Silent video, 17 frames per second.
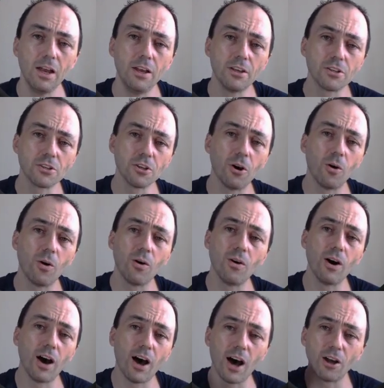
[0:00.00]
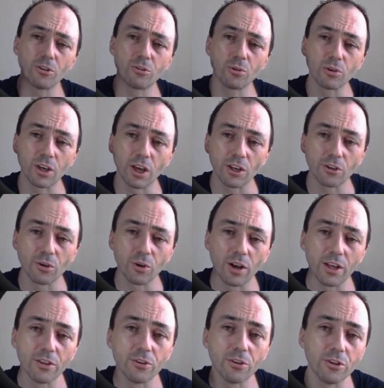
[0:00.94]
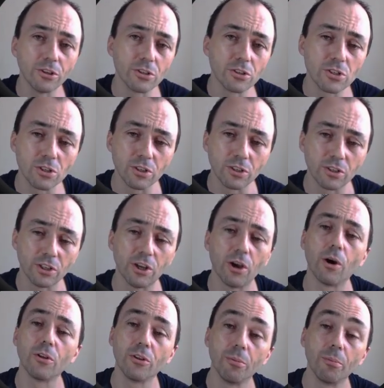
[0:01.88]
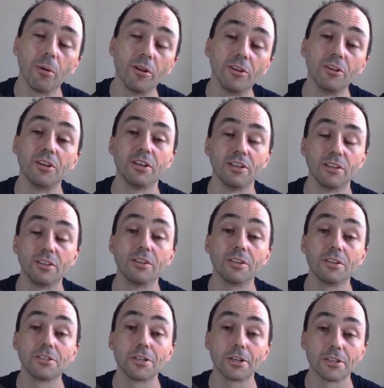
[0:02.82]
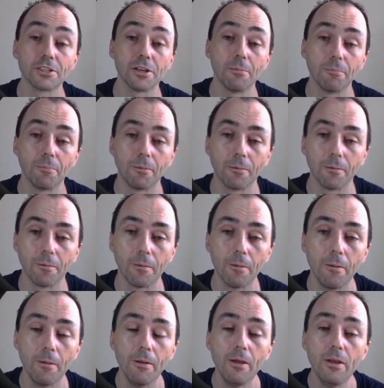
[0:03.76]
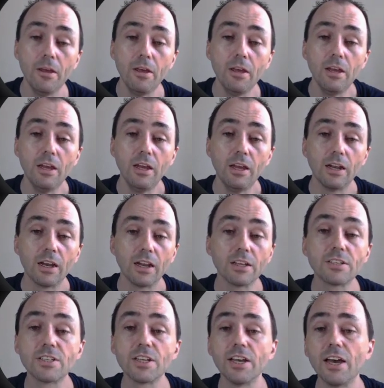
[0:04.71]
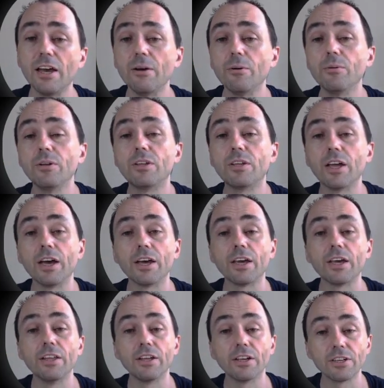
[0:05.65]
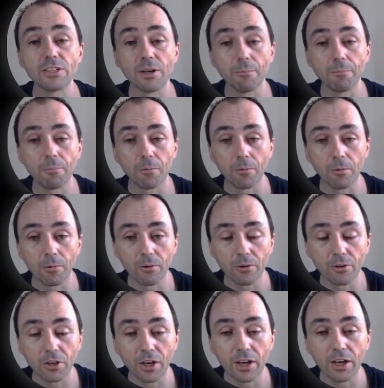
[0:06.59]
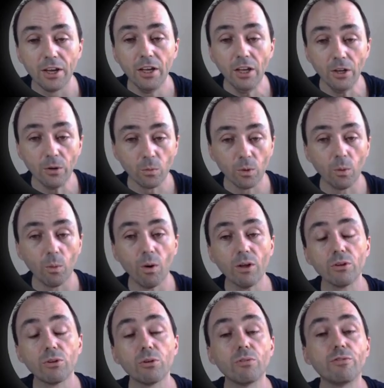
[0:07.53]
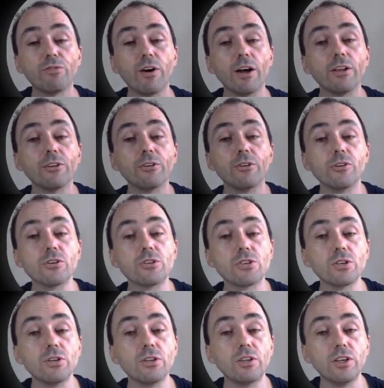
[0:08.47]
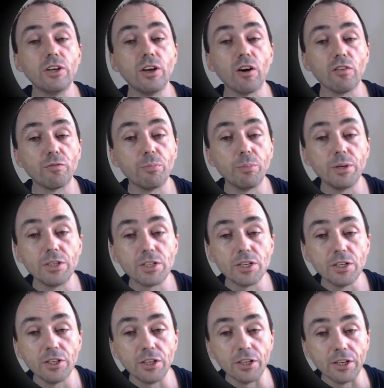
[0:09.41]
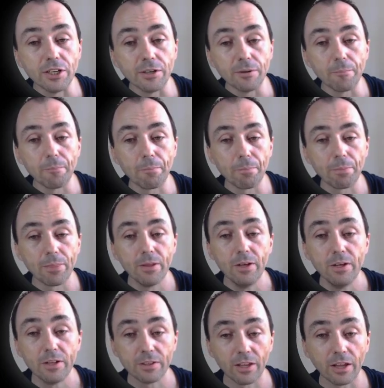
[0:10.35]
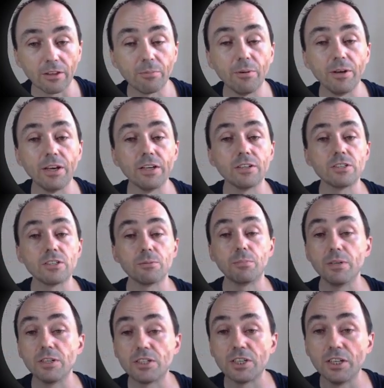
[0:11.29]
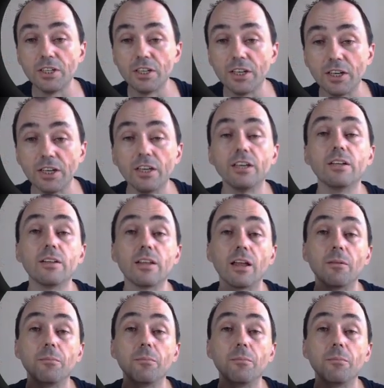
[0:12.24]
So, how to calculate the utility or the money in this example? Let's say we take an example, okay? We want to find the utility of BCDE. That means BCDE, that